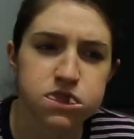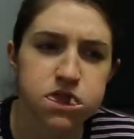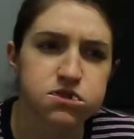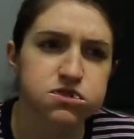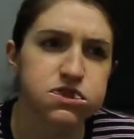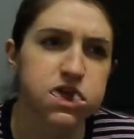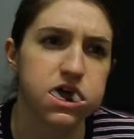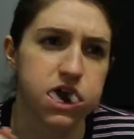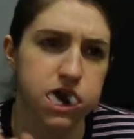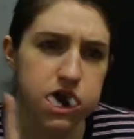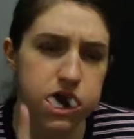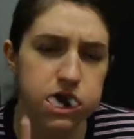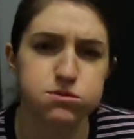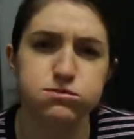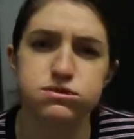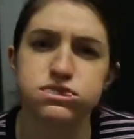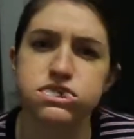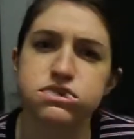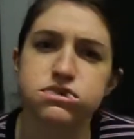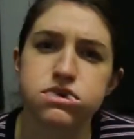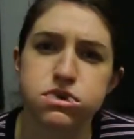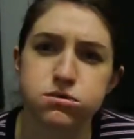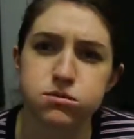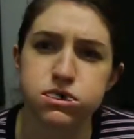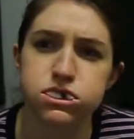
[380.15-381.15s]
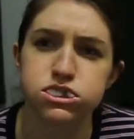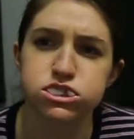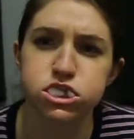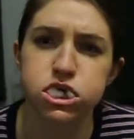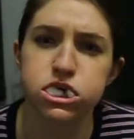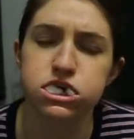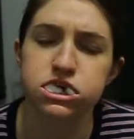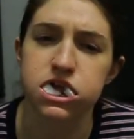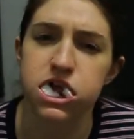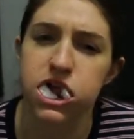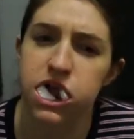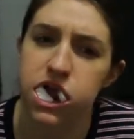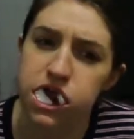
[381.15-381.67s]
that I'm too
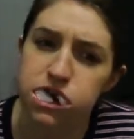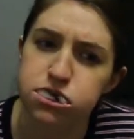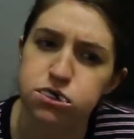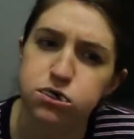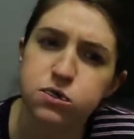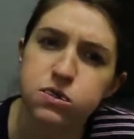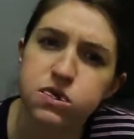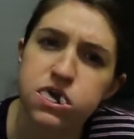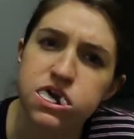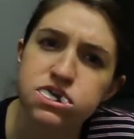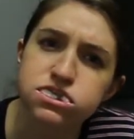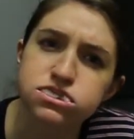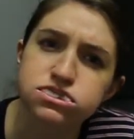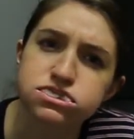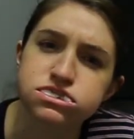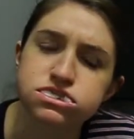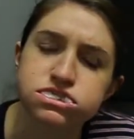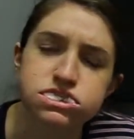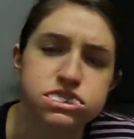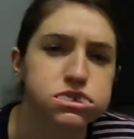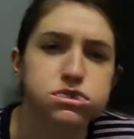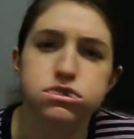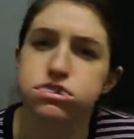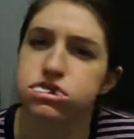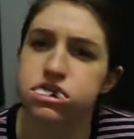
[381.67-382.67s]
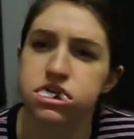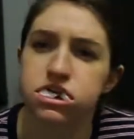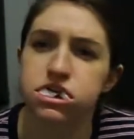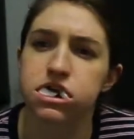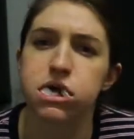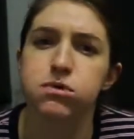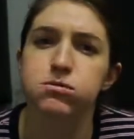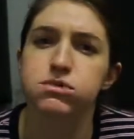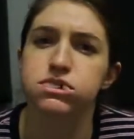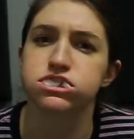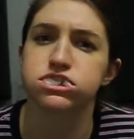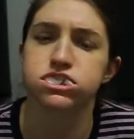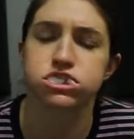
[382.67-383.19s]
immature to handle this? Do you think
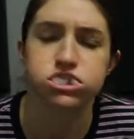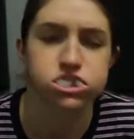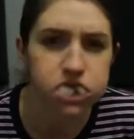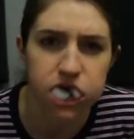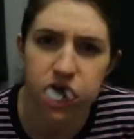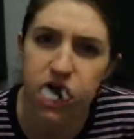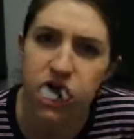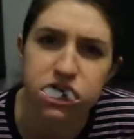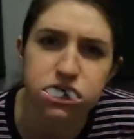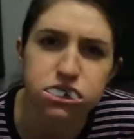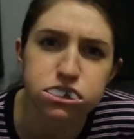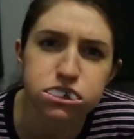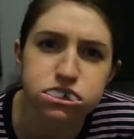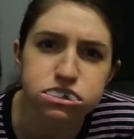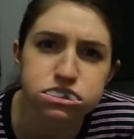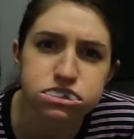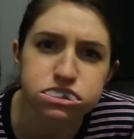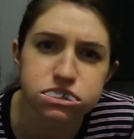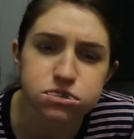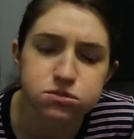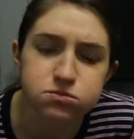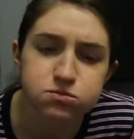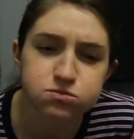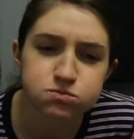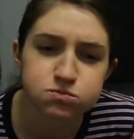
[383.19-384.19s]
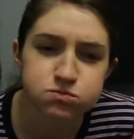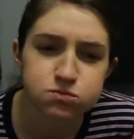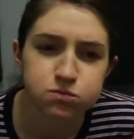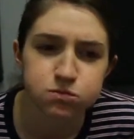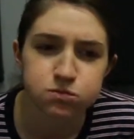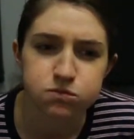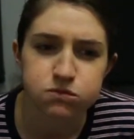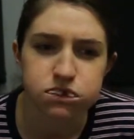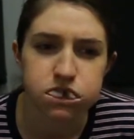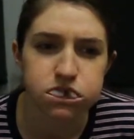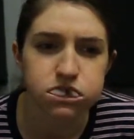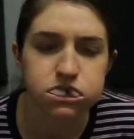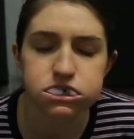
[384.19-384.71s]
I'm a child?
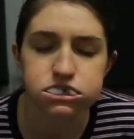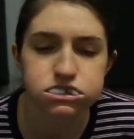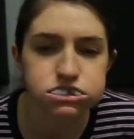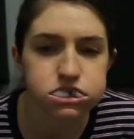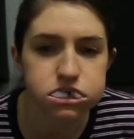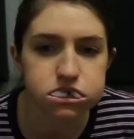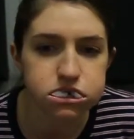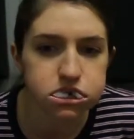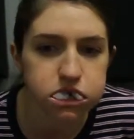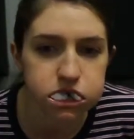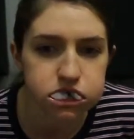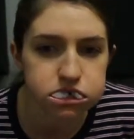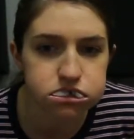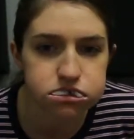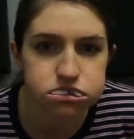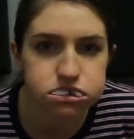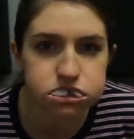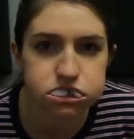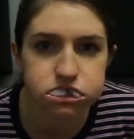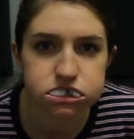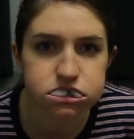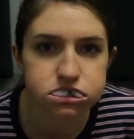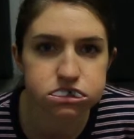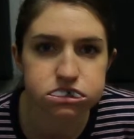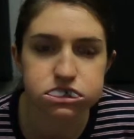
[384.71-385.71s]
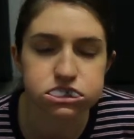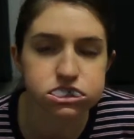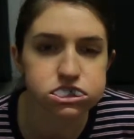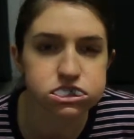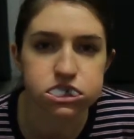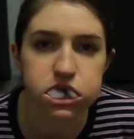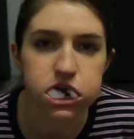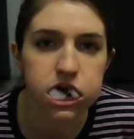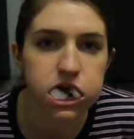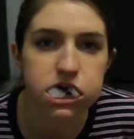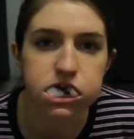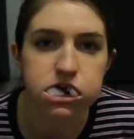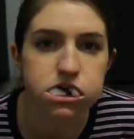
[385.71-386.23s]
And he's like, I don't think you're a
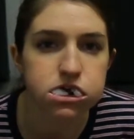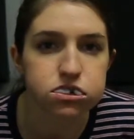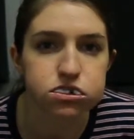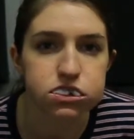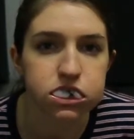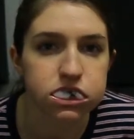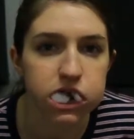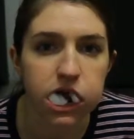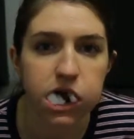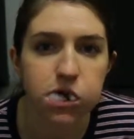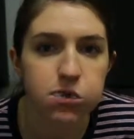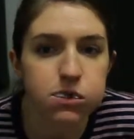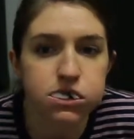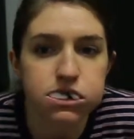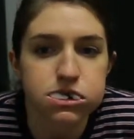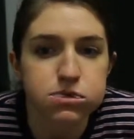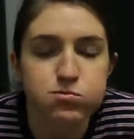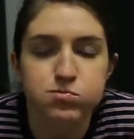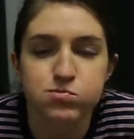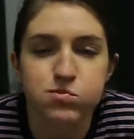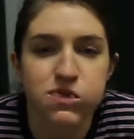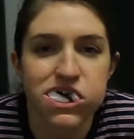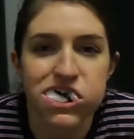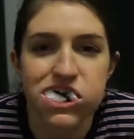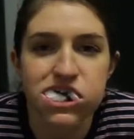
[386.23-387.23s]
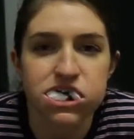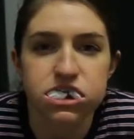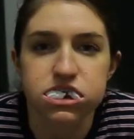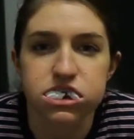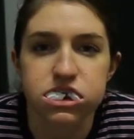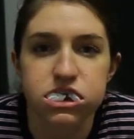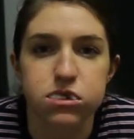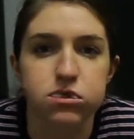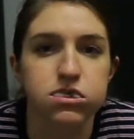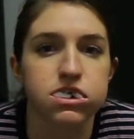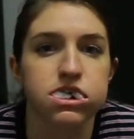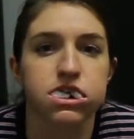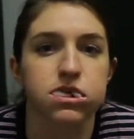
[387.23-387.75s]
child. Like, I want to bang
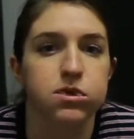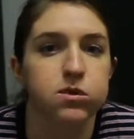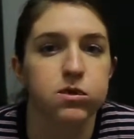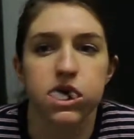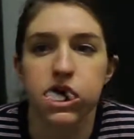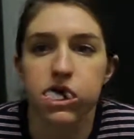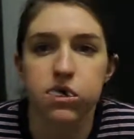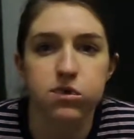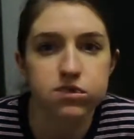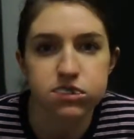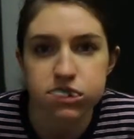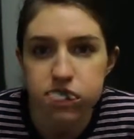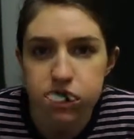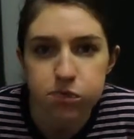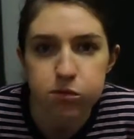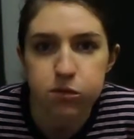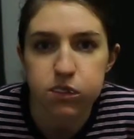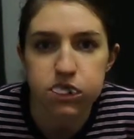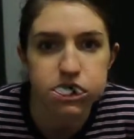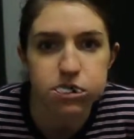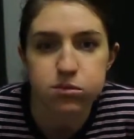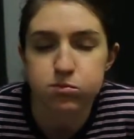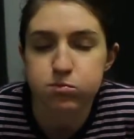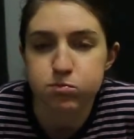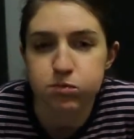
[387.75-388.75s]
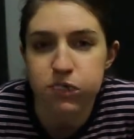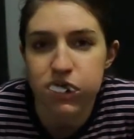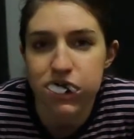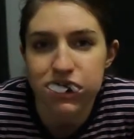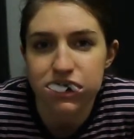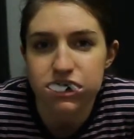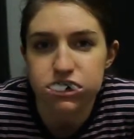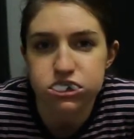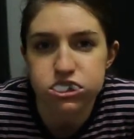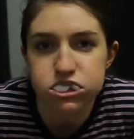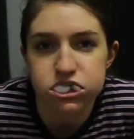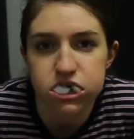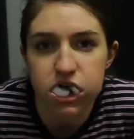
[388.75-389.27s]
you. Like, why would I want to
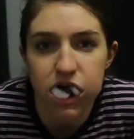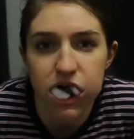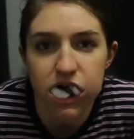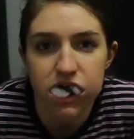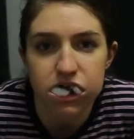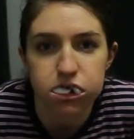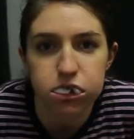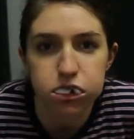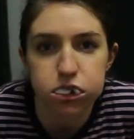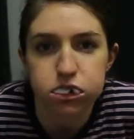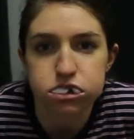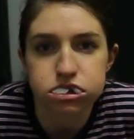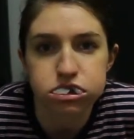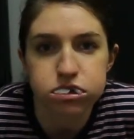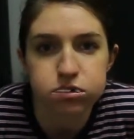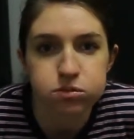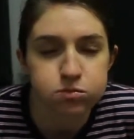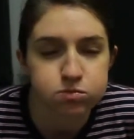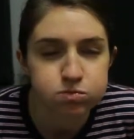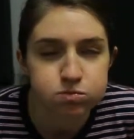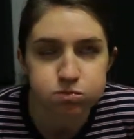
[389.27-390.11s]
bang a child?